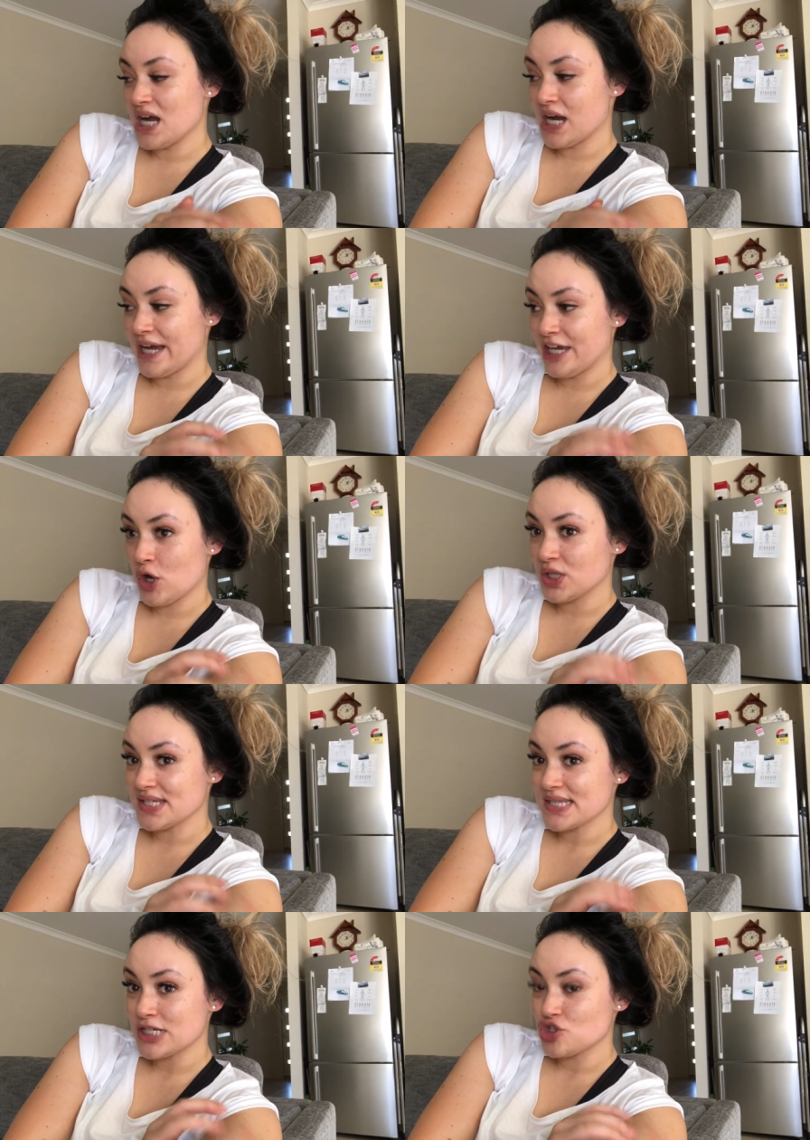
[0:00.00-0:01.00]
I
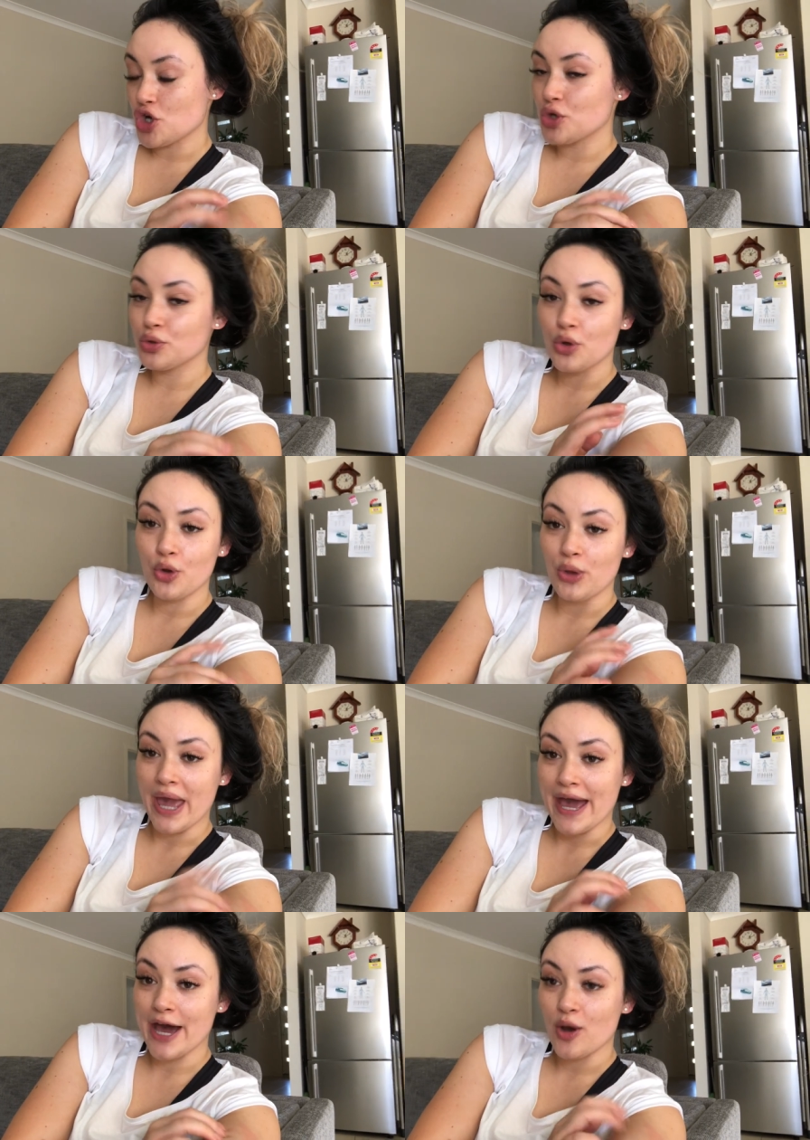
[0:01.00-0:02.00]
honestly don't know
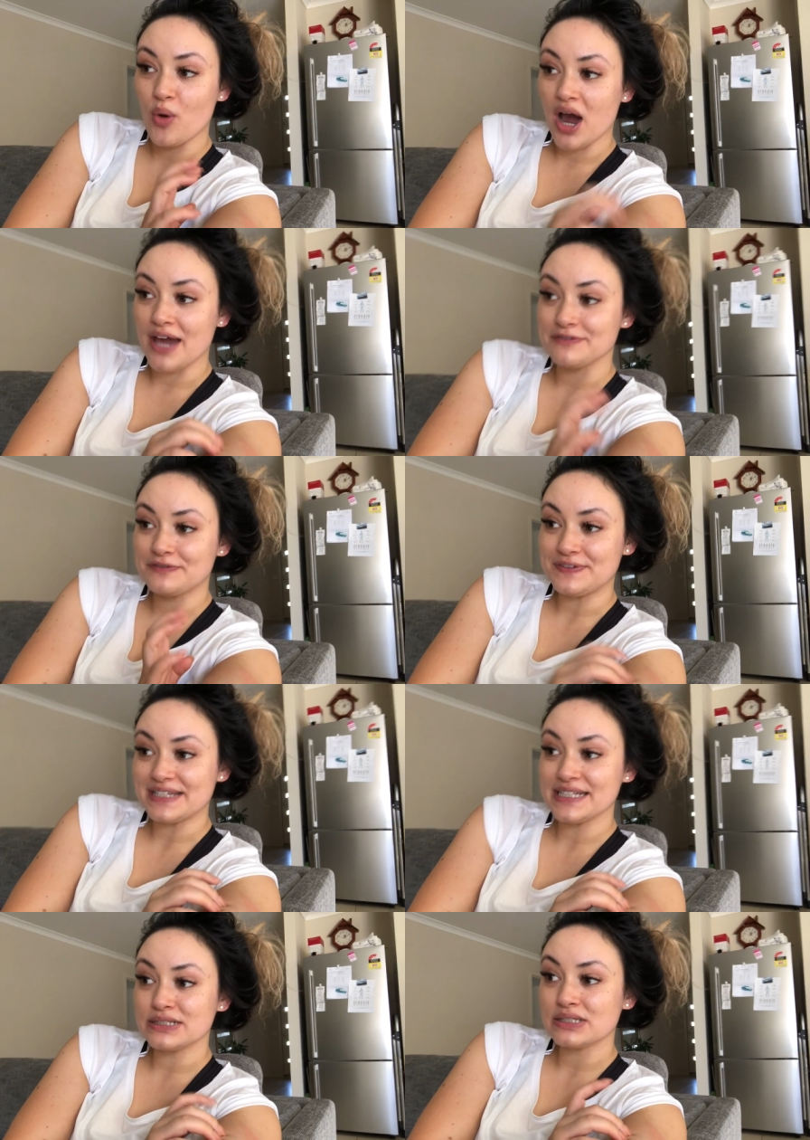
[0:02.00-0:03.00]
how I
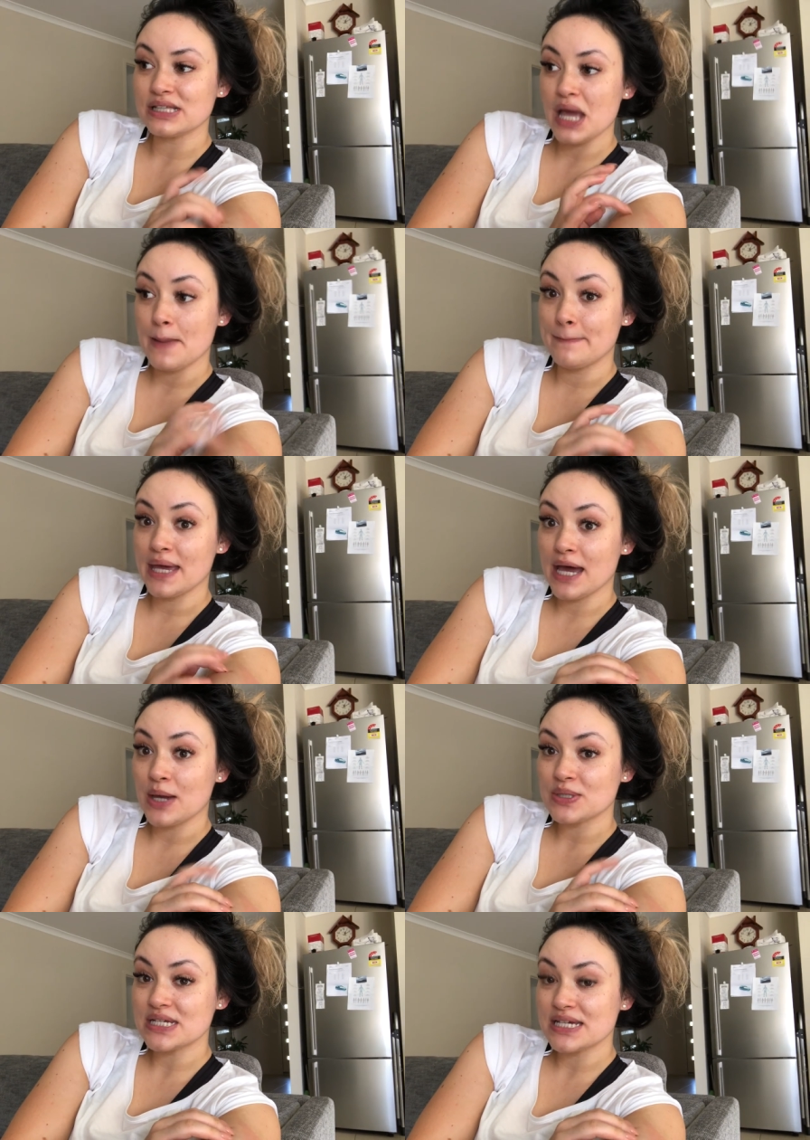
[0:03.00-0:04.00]
feel
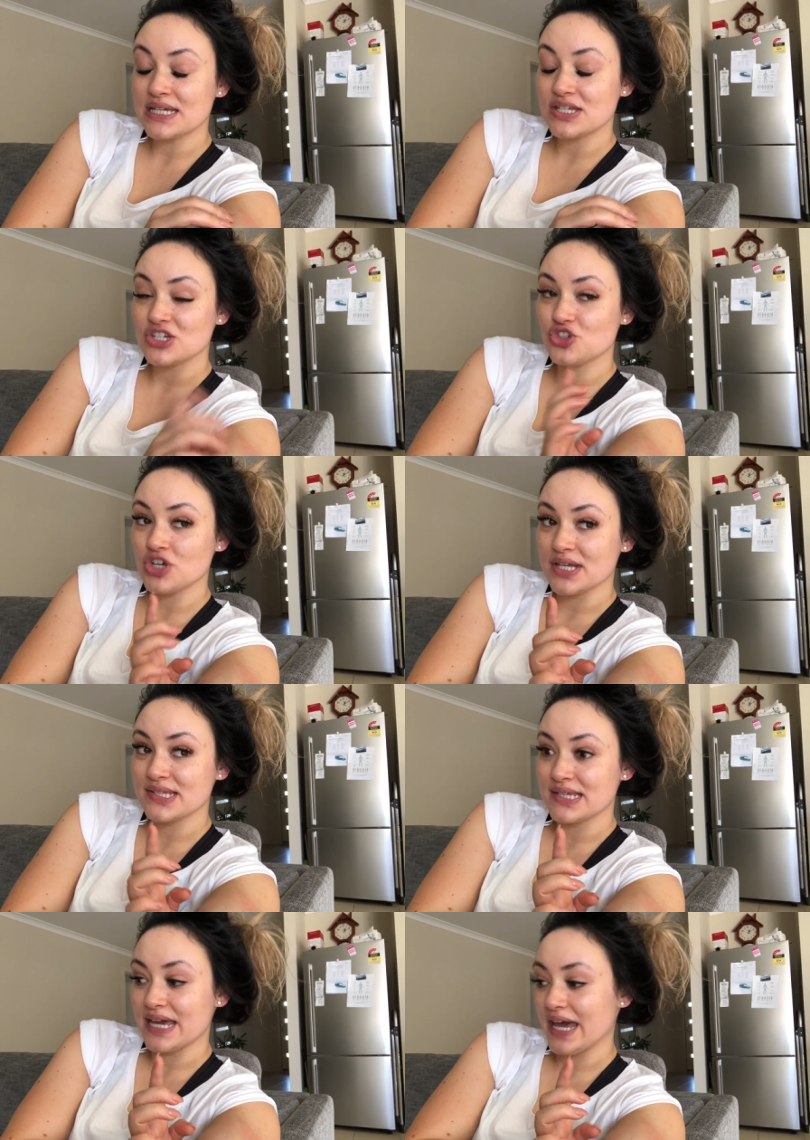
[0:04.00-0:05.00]
about it
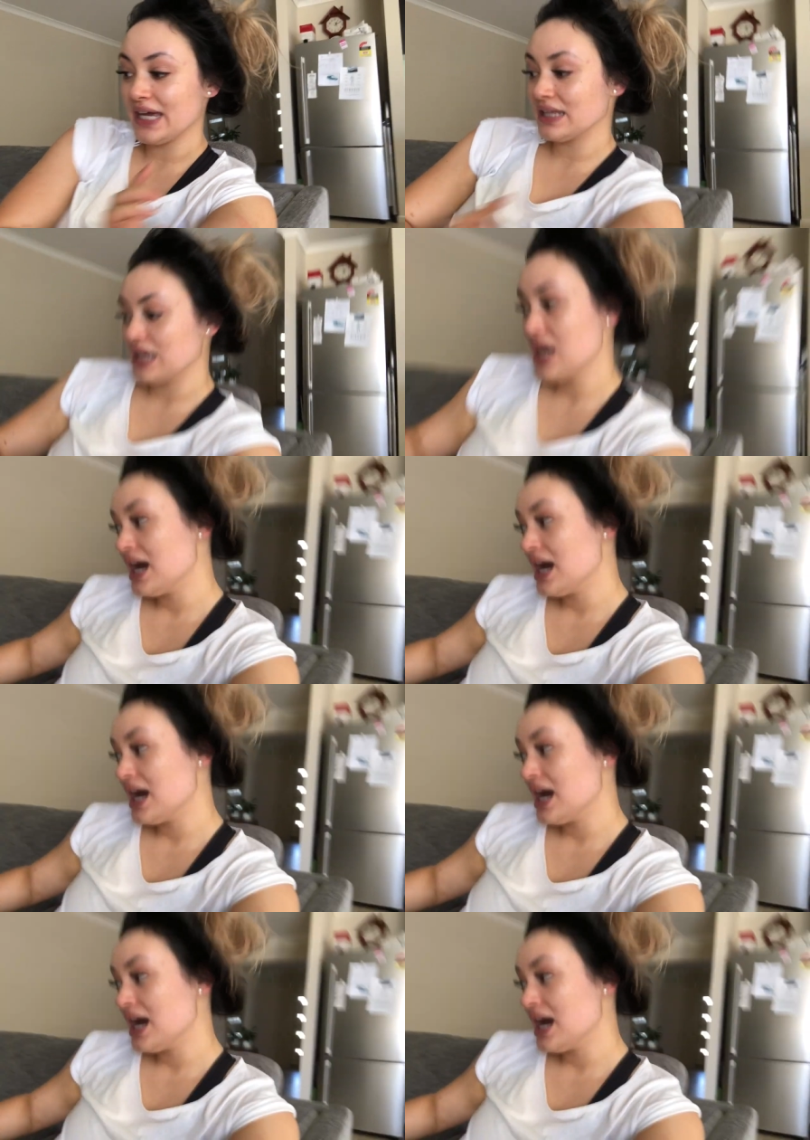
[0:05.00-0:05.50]
just yet.